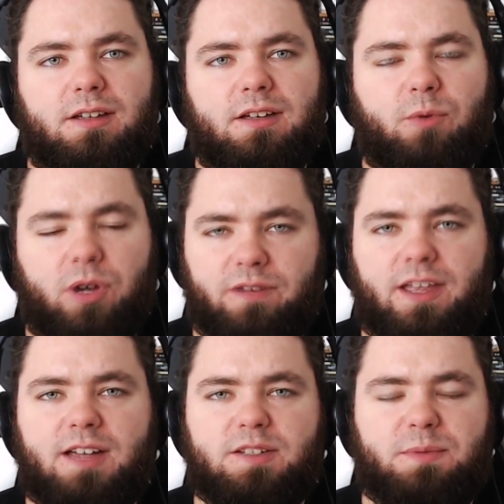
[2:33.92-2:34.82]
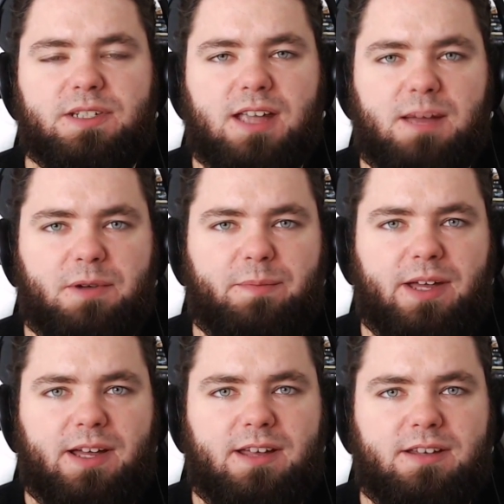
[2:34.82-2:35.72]
one of the Espers came up
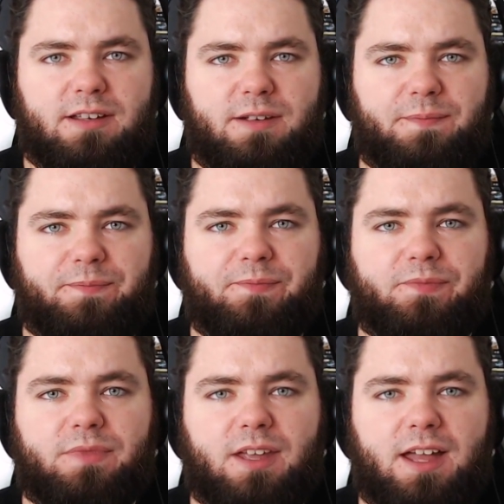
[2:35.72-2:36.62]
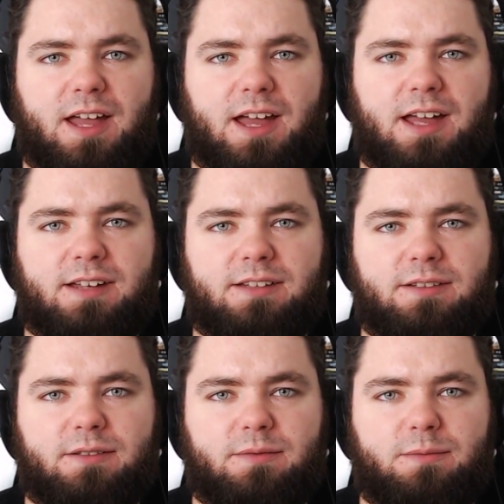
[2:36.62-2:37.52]
behind him and
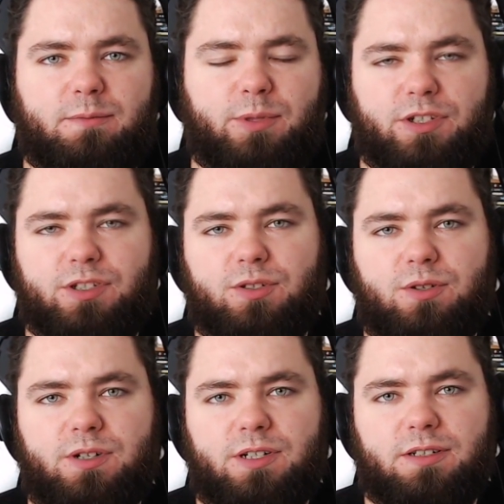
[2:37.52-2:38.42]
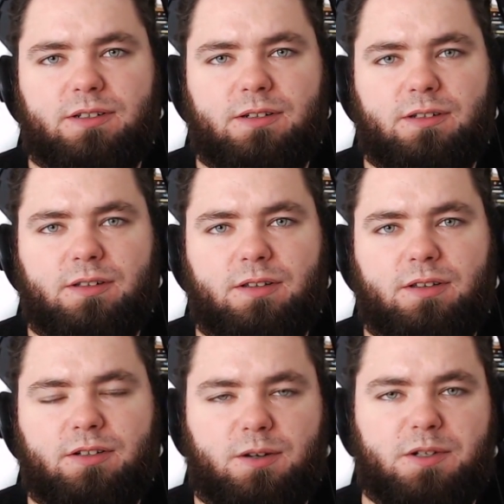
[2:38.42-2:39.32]
put a sword
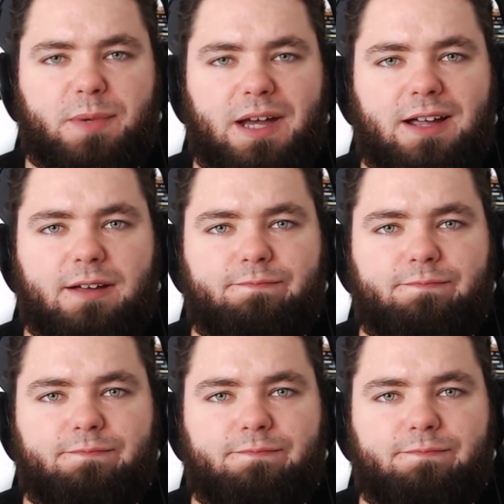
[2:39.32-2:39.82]
through his back.